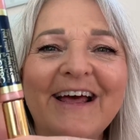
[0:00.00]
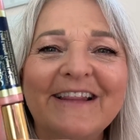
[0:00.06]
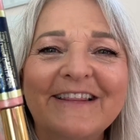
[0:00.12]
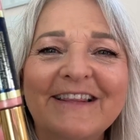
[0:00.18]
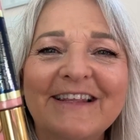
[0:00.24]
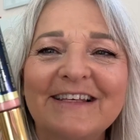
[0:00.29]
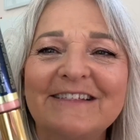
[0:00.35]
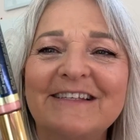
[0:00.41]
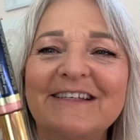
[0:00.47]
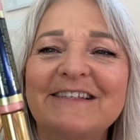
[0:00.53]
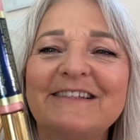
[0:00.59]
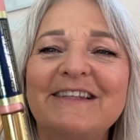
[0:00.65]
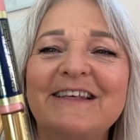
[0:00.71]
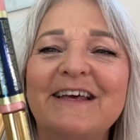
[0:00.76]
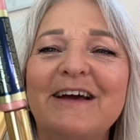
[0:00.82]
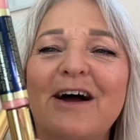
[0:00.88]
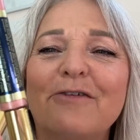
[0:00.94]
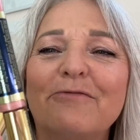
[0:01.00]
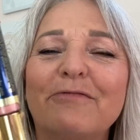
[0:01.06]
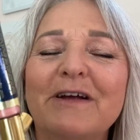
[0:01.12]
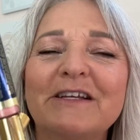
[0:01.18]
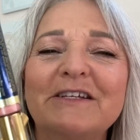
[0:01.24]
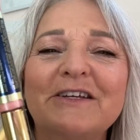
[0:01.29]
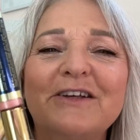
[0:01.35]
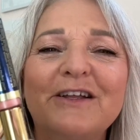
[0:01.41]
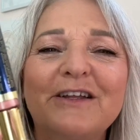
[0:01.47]
This is the
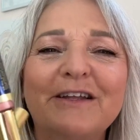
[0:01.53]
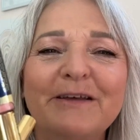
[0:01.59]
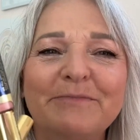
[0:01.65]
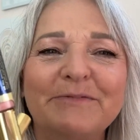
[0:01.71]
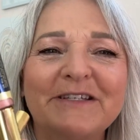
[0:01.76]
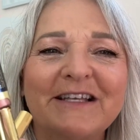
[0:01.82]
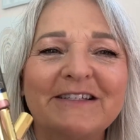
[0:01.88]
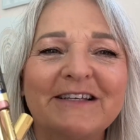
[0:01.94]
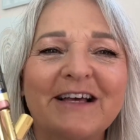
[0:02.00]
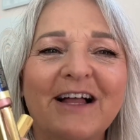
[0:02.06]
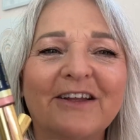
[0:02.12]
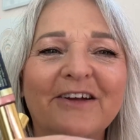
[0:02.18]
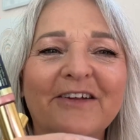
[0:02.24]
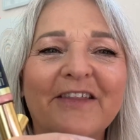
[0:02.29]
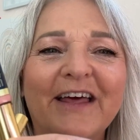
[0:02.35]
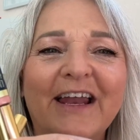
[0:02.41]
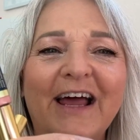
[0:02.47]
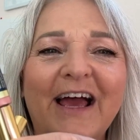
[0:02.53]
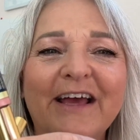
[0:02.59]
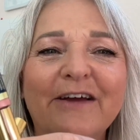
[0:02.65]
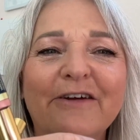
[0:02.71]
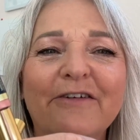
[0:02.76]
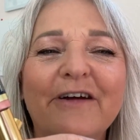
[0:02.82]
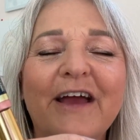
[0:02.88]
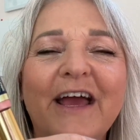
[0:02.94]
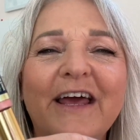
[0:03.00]
original LipSense color that I
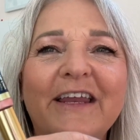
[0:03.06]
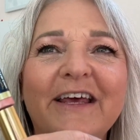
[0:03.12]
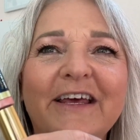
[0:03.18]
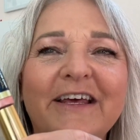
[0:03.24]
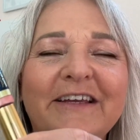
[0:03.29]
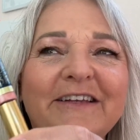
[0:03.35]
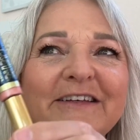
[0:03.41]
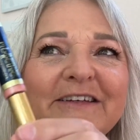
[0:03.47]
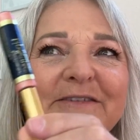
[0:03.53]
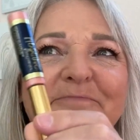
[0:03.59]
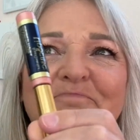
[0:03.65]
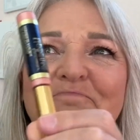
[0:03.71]
created.